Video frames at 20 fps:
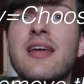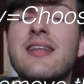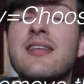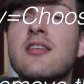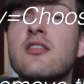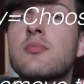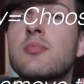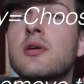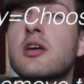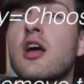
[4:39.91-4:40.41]
It
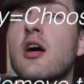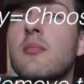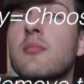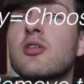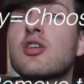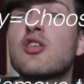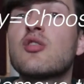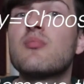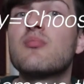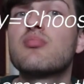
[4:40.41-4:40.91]
has
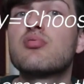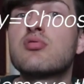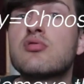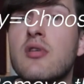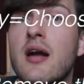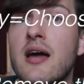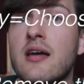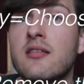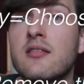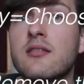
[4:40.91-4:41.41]
become
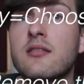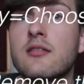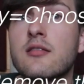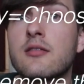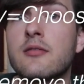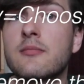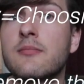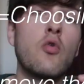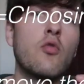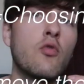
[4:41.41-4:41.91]
compressed.